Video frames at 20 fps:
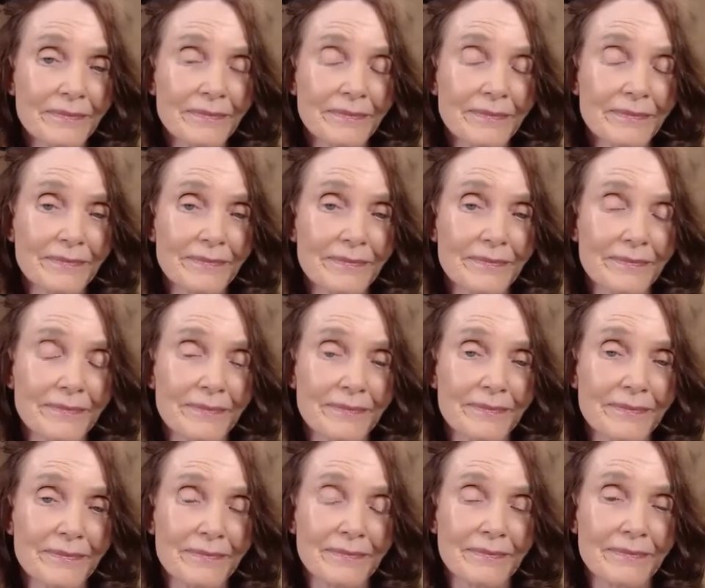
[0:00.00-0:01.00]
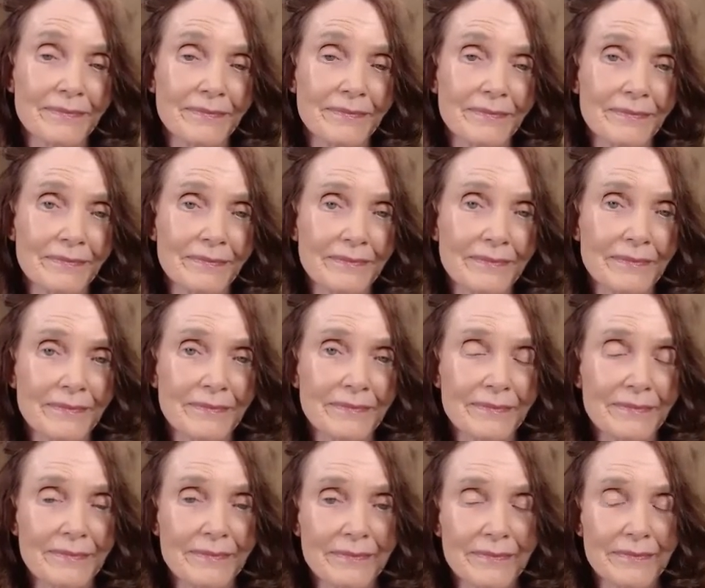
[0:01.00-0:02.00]

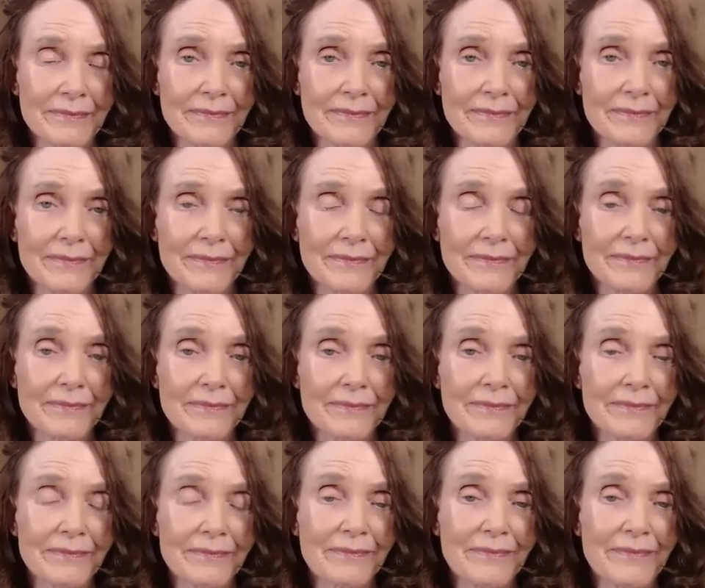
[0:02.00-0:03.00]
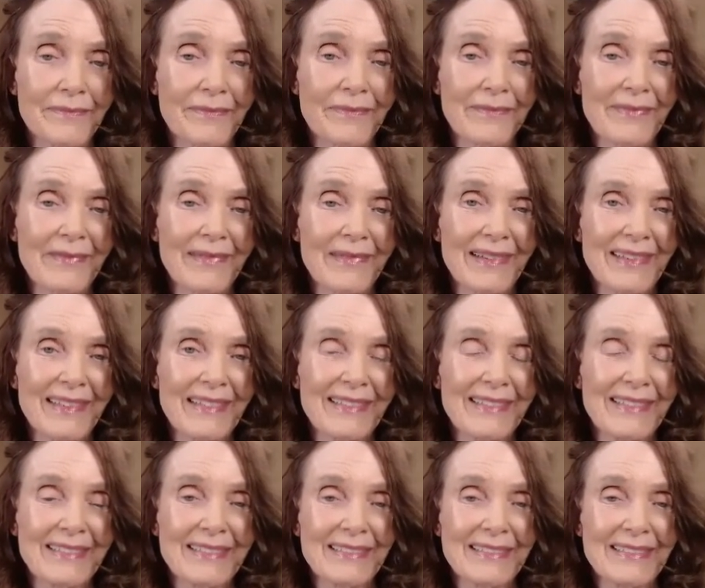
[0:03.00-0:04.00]

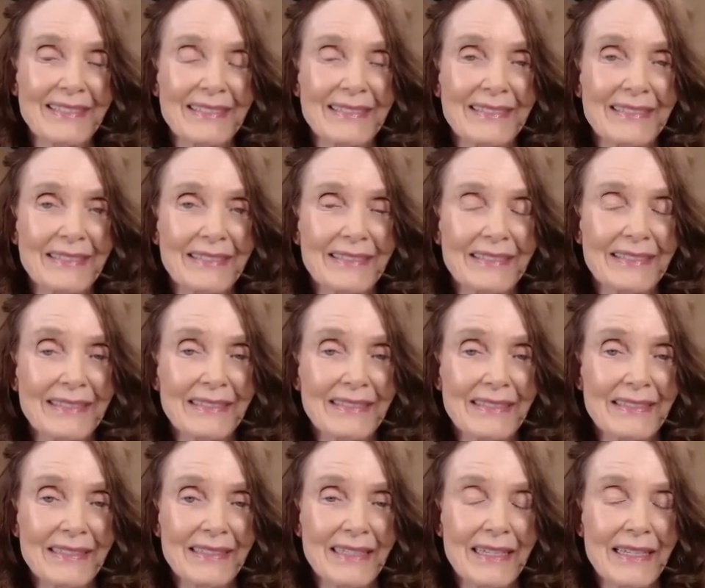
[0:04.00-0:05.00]
[no speech]